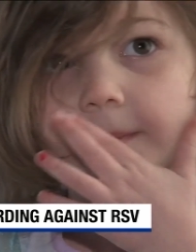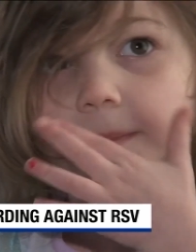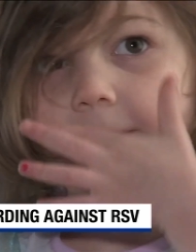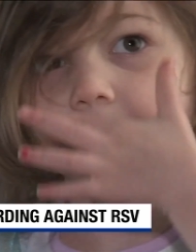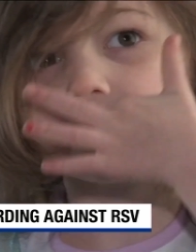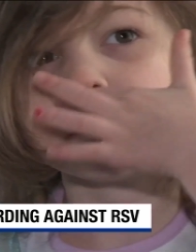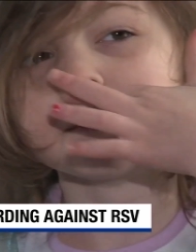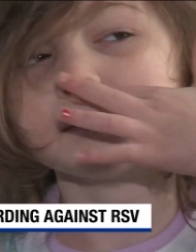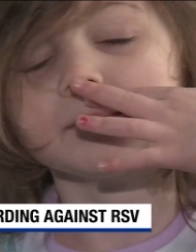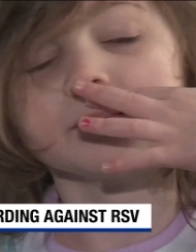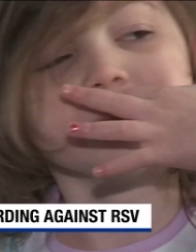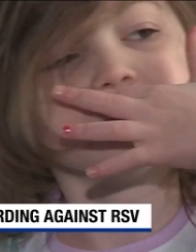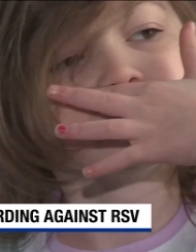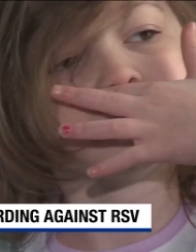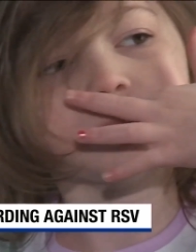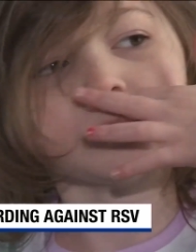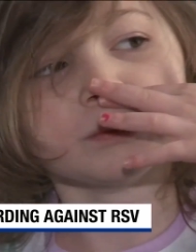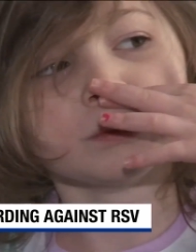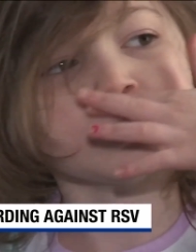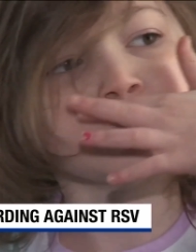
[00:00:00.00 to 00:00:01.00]
risk
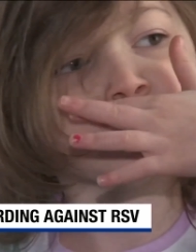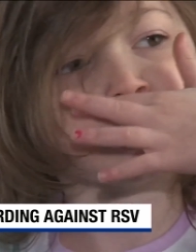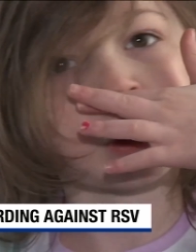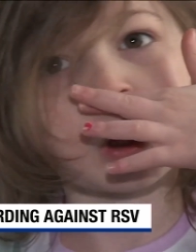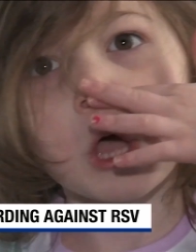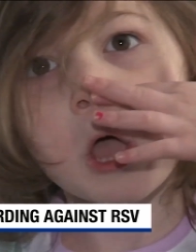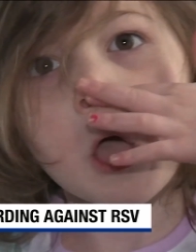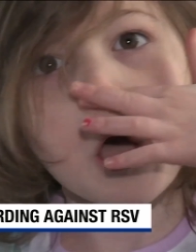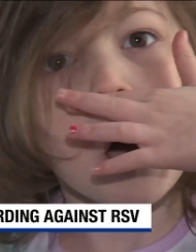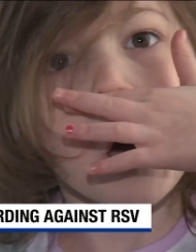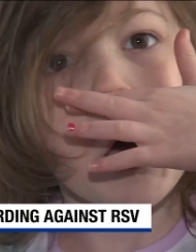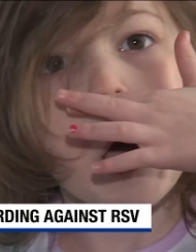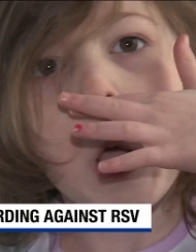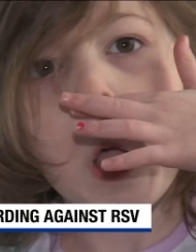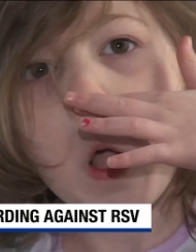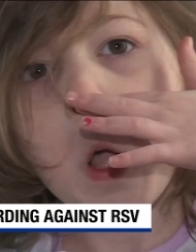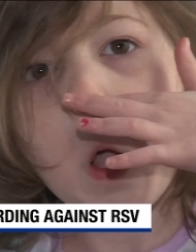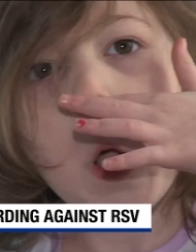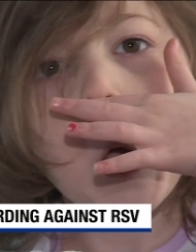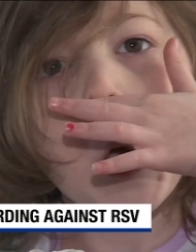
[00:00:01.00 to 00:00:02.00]
reduction for needing to
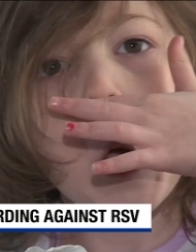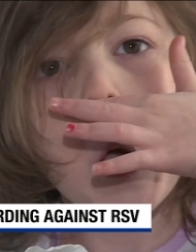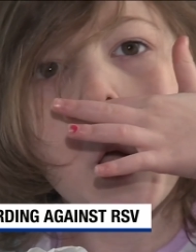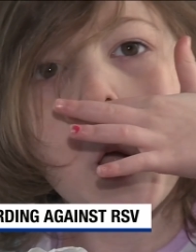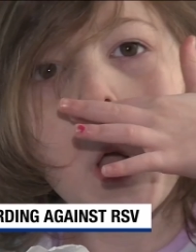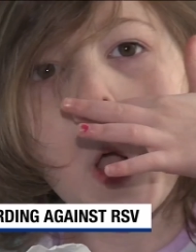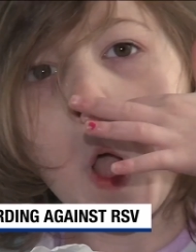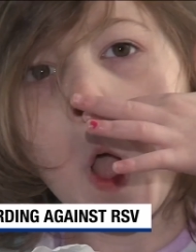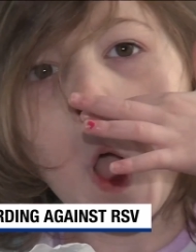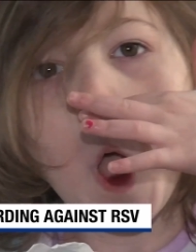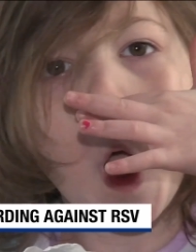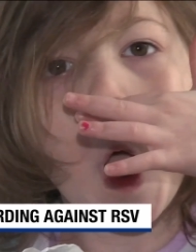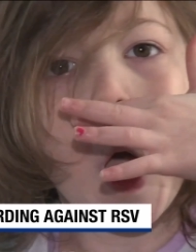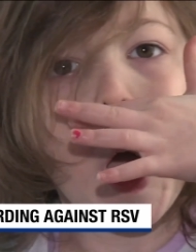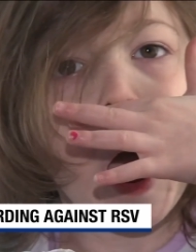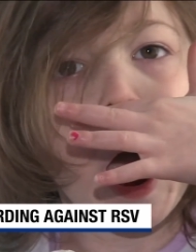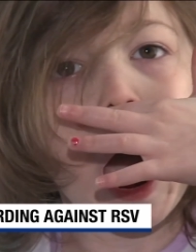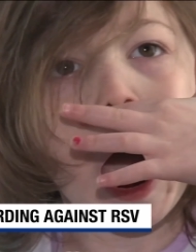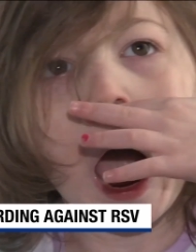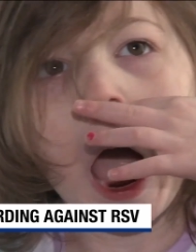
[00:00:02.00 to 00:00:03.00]
seek medical
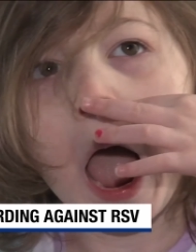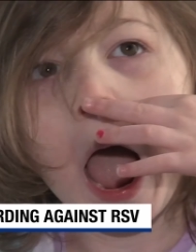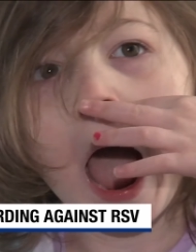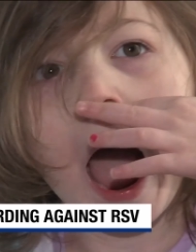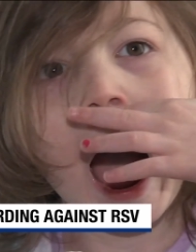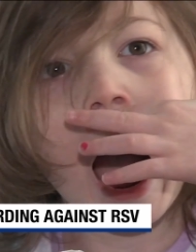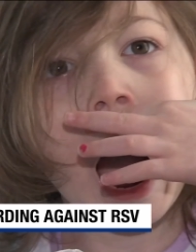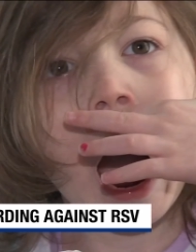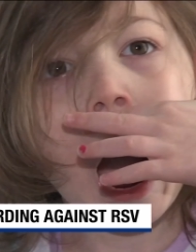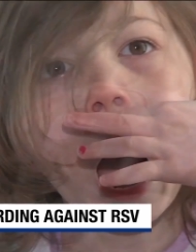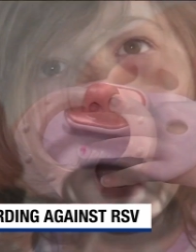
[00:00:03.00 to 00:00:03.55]
intervention